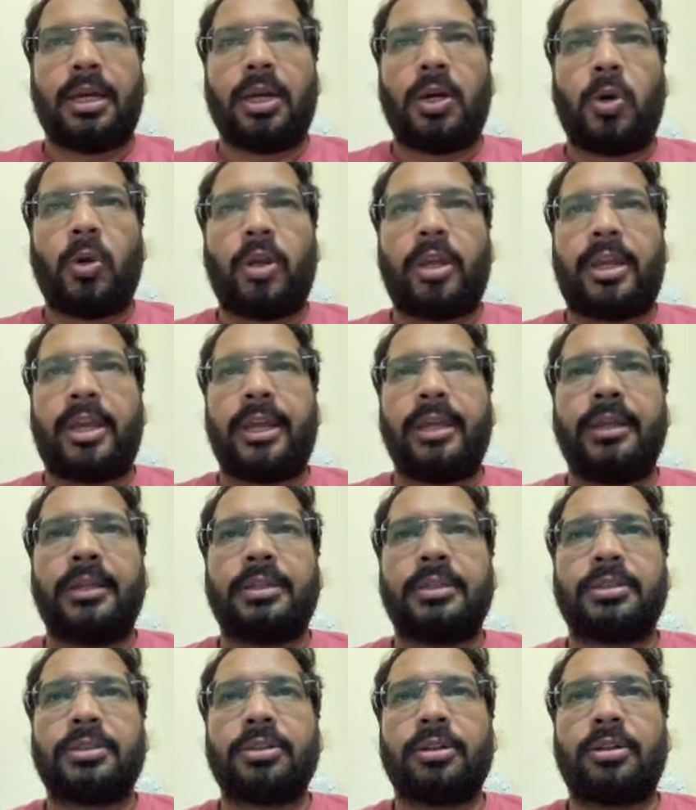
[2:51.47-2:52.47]
Okay,
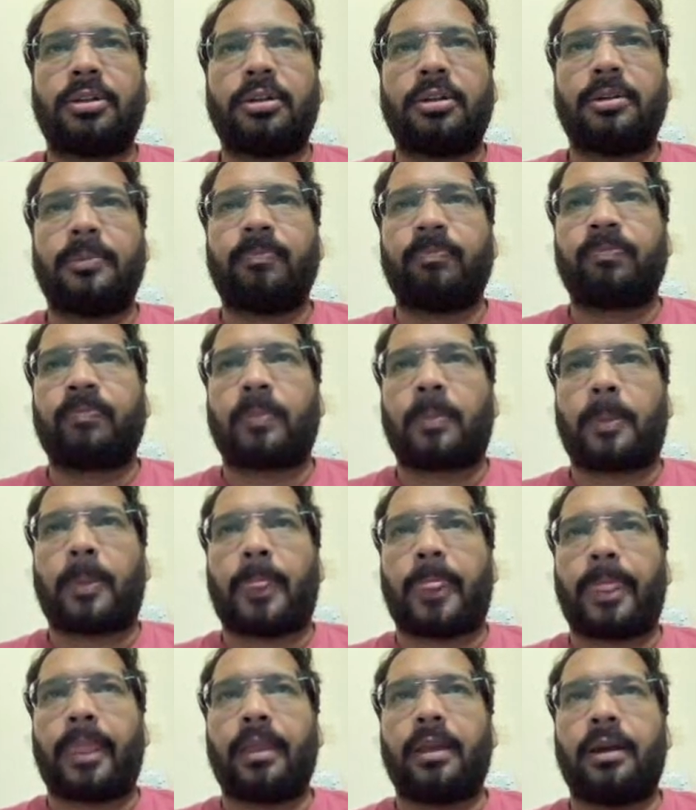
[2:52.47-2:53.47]
so
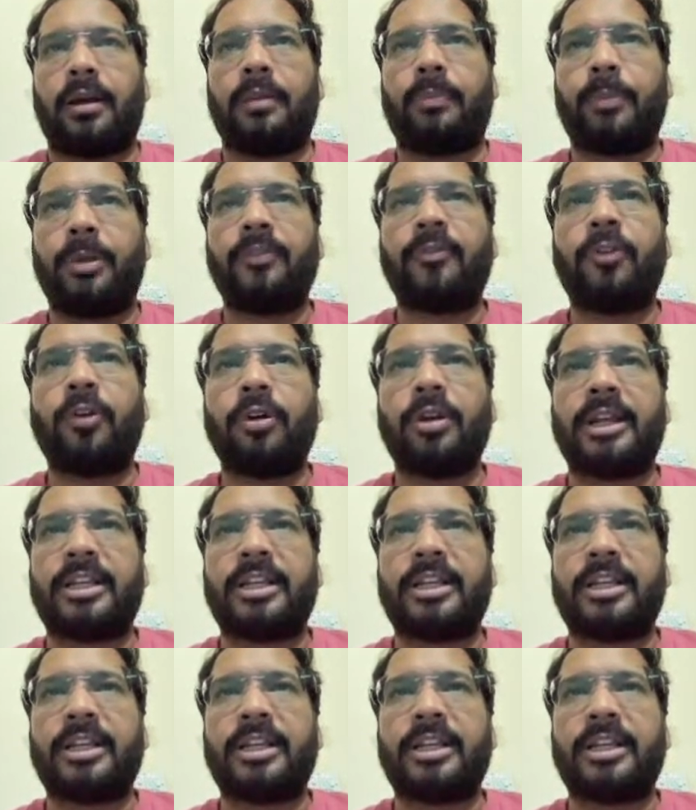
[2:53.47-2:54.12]
before